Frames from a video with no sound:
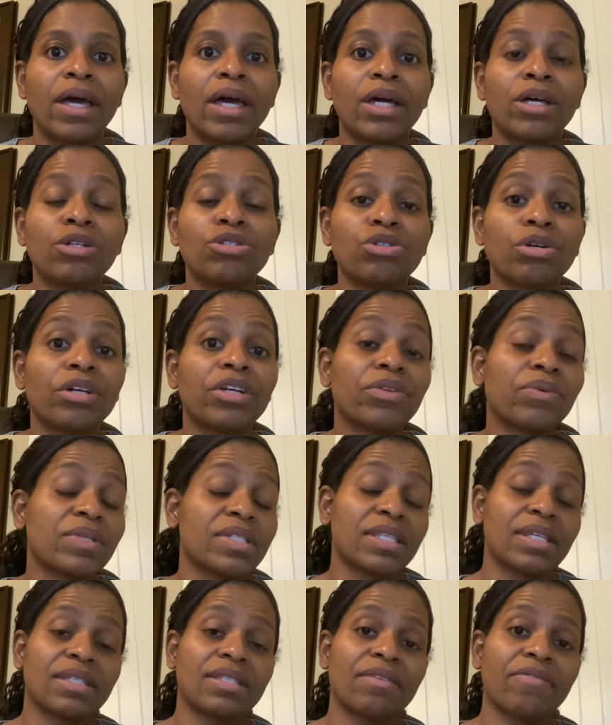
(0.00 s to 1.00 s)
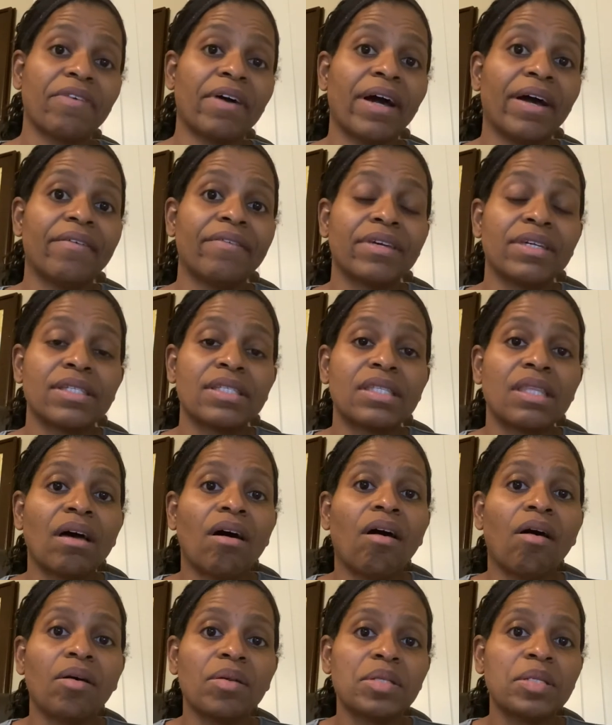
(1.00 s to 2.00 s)
Journey 365 is the
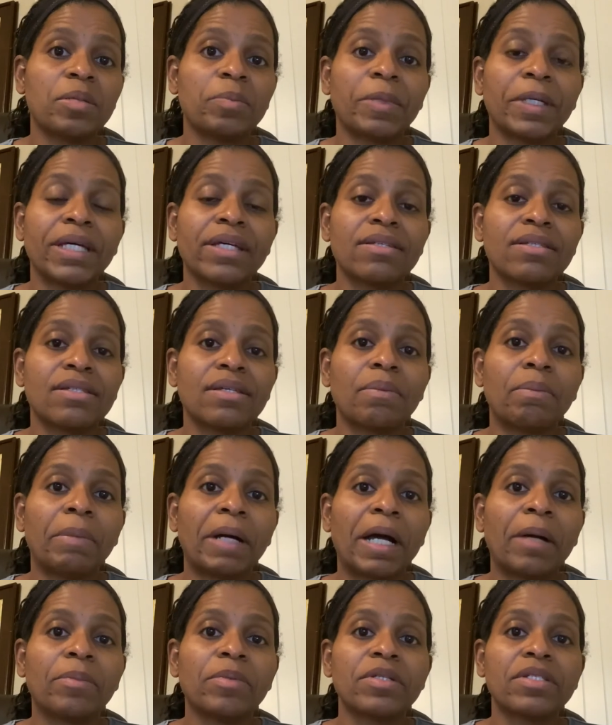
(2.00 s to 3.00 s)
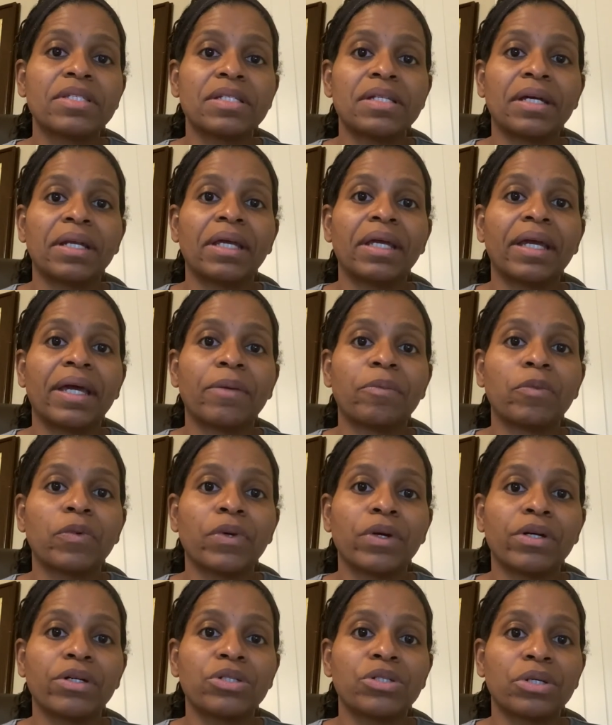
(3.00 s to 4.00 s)
ultimate Bible study and
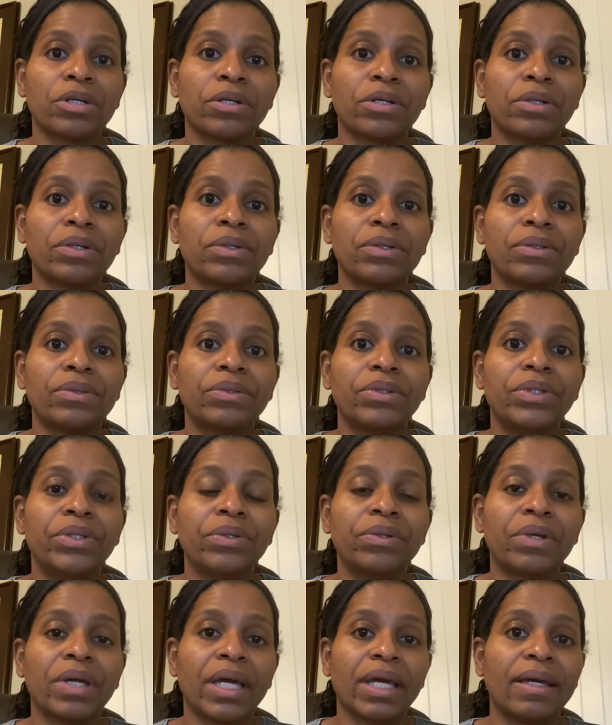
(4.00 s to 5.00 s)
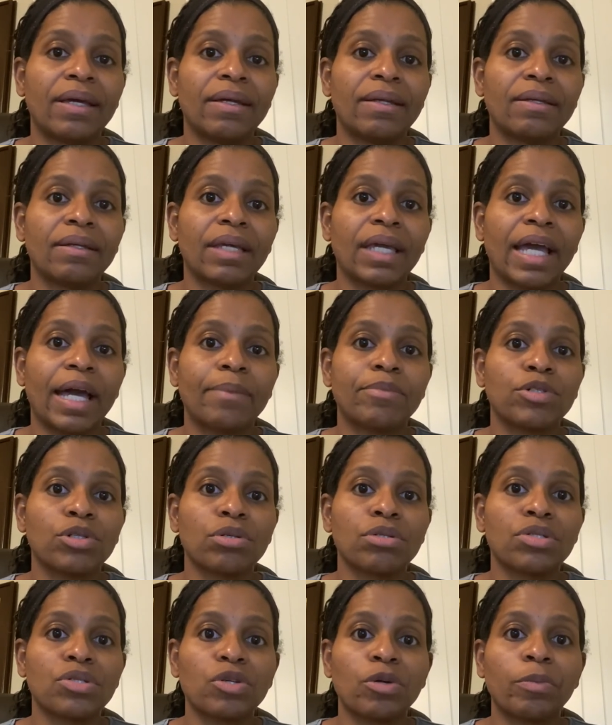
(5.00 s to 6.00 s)
prayer journal. You can
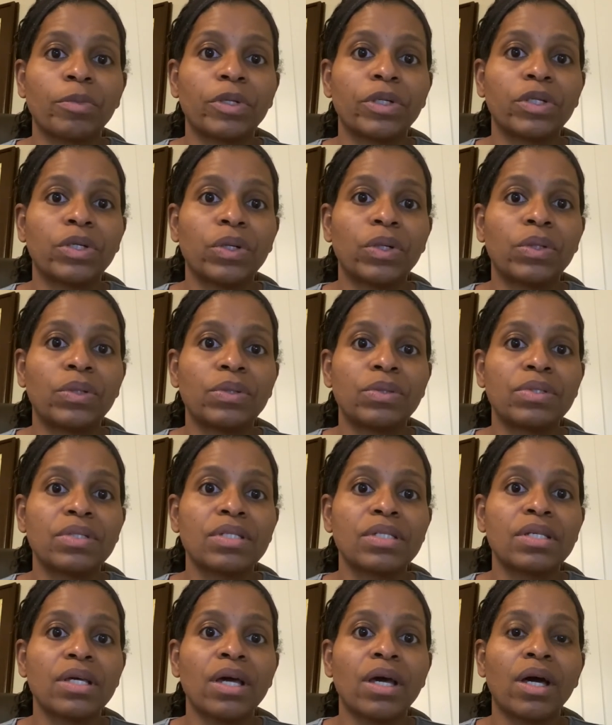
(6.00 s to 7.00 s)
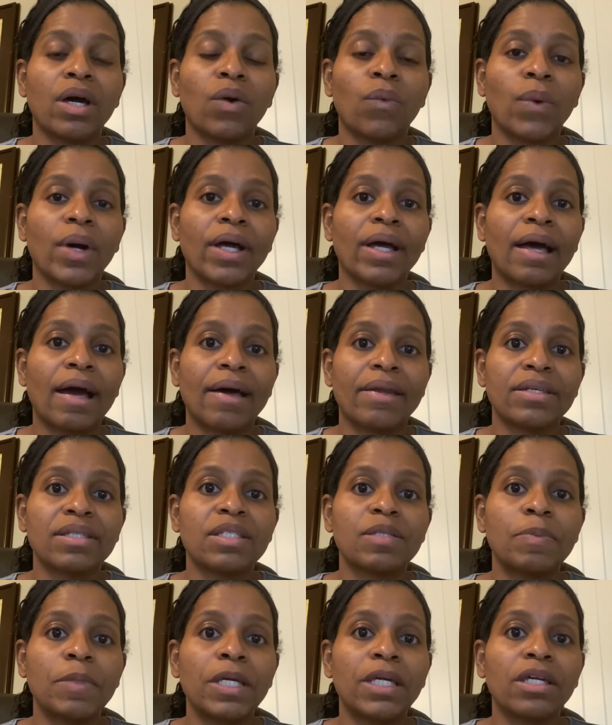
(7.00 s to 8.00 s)
capture sermon notes, what God is
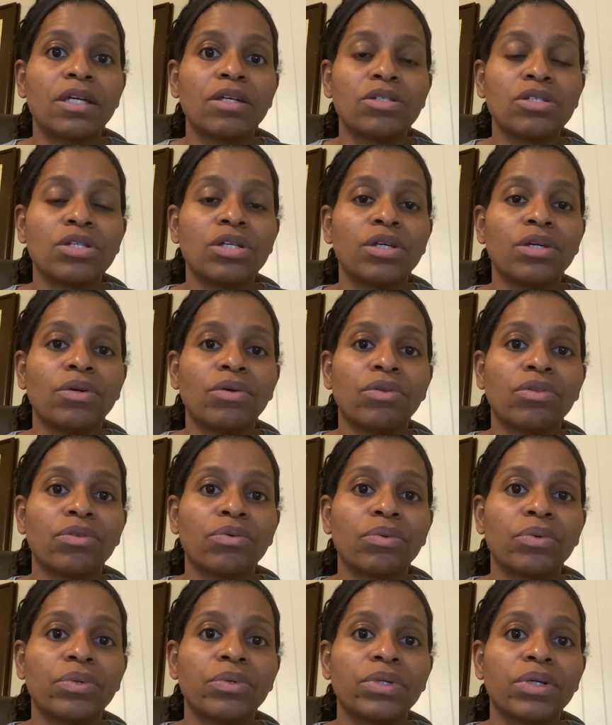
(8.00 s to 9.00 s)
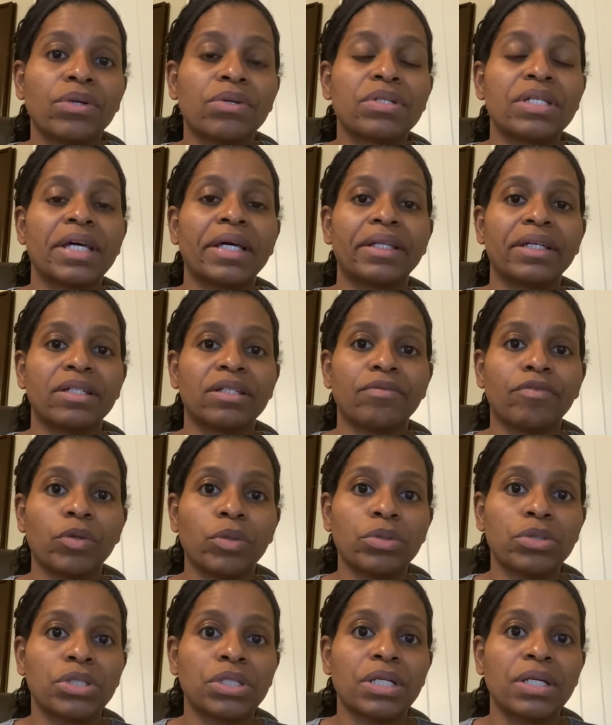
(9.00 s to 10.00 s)
speaking to you through your daily
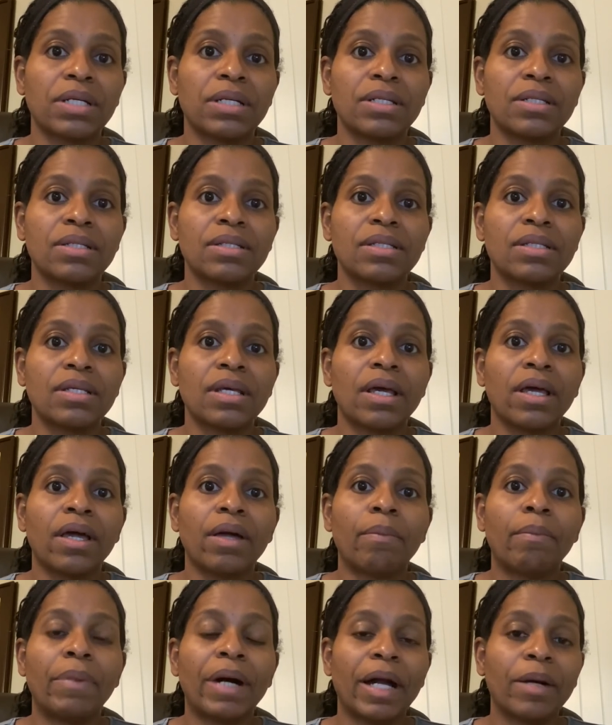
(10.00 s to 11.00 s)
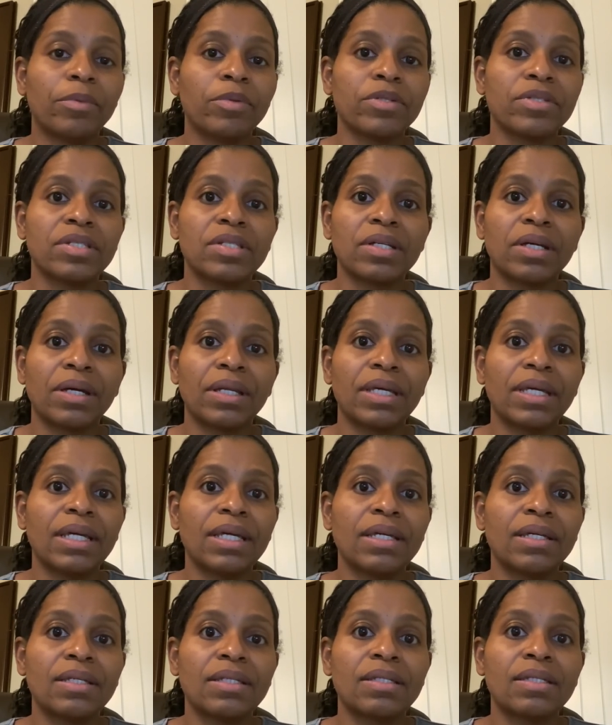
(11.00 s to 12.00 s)
devotions, Bible
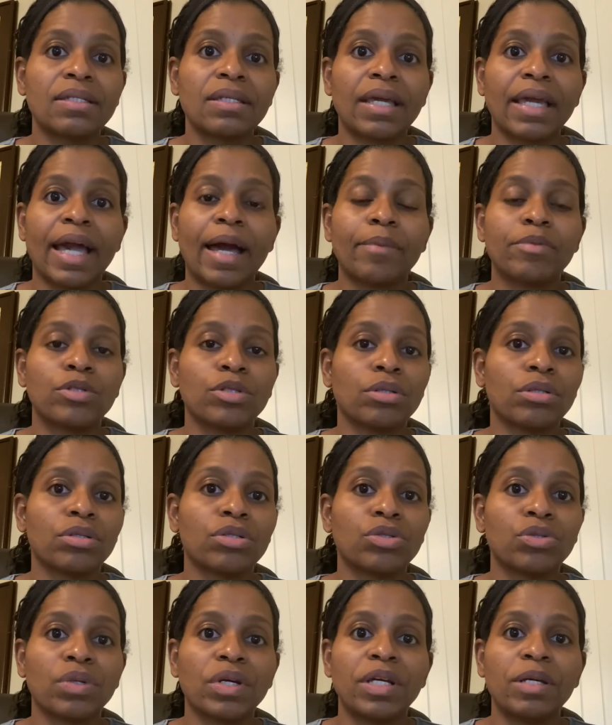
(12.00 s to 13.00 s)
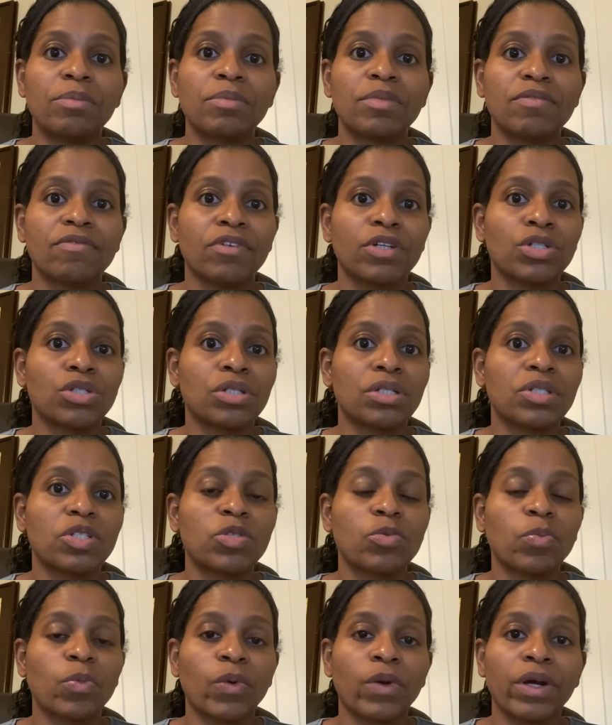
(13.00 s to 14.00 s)
studies, capture dreams,
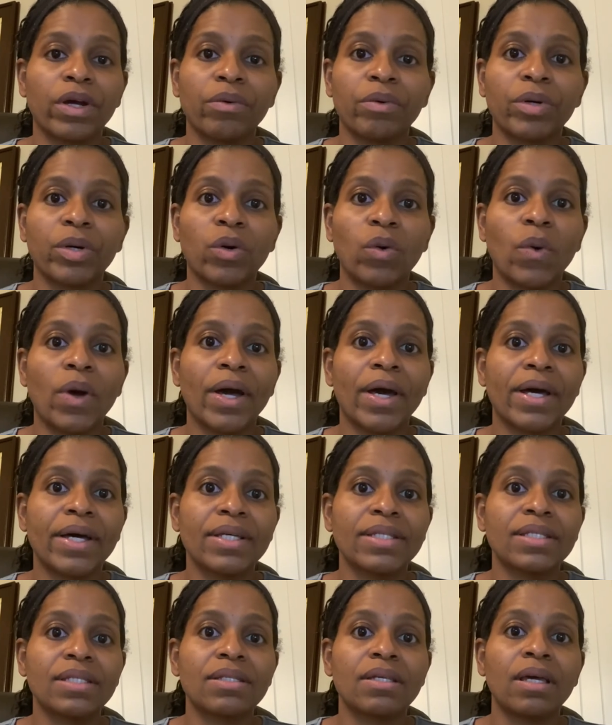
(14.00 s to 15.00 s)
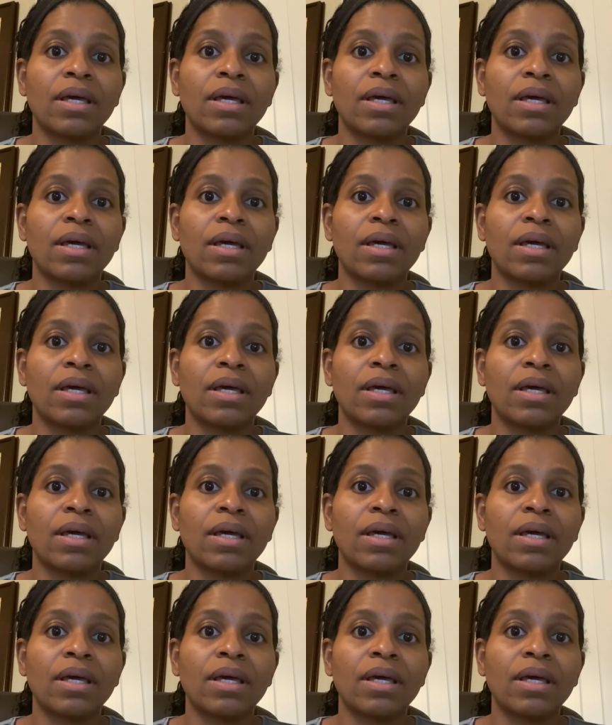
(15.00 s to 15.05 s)
visions, prayer requests.